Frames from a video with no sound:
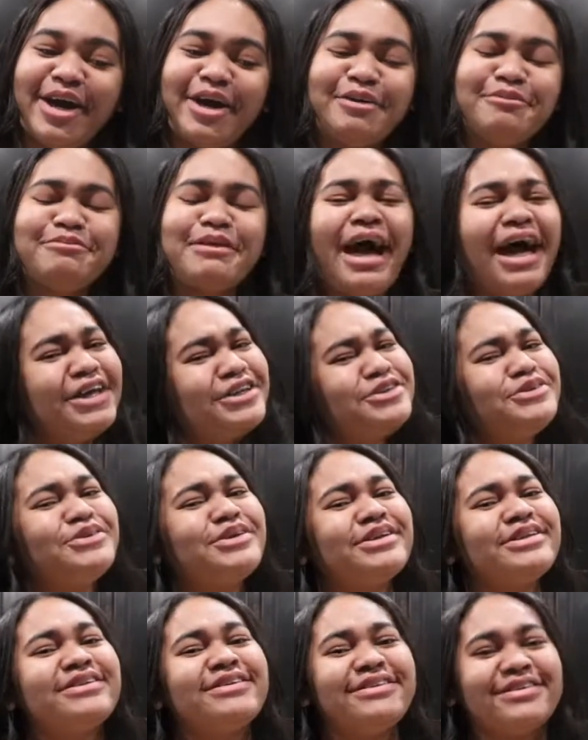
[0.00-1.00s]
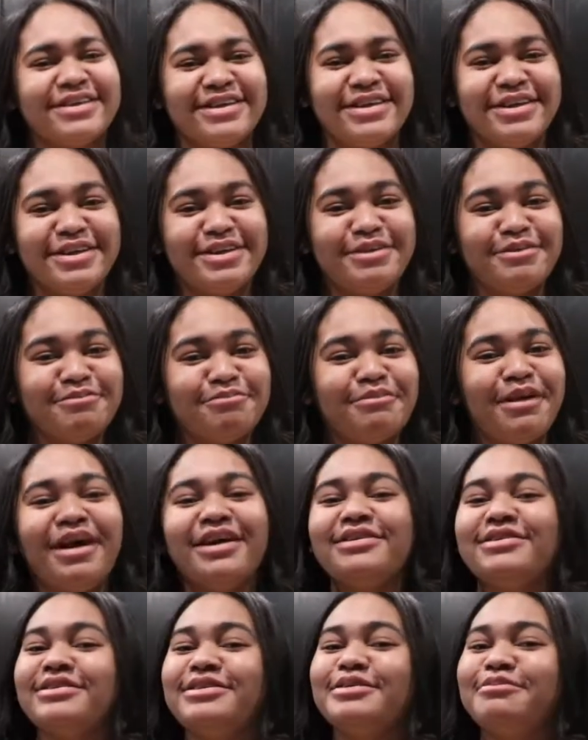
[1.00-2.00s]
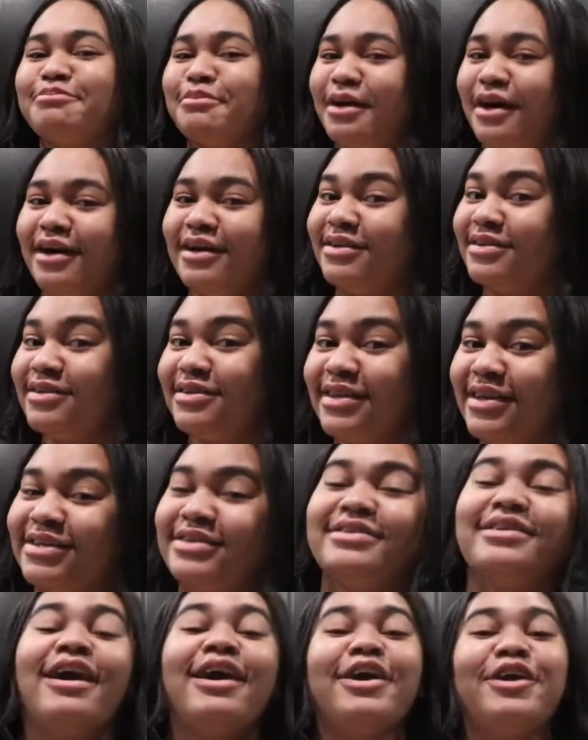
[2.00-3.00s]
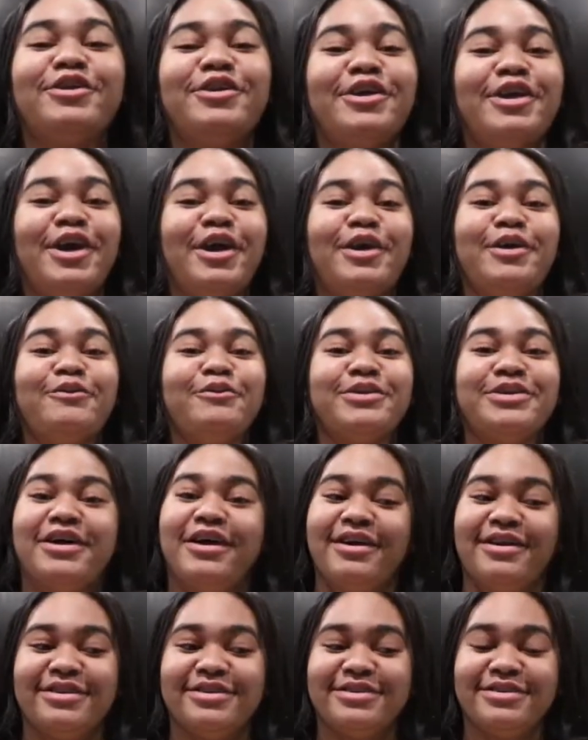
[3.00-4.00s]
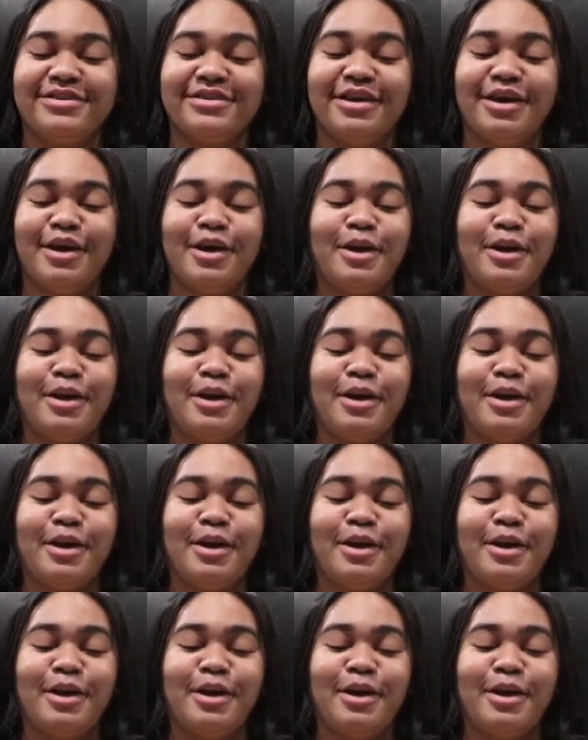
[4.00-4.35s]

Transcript: Um, as you can see, Monty Mont is not here today with us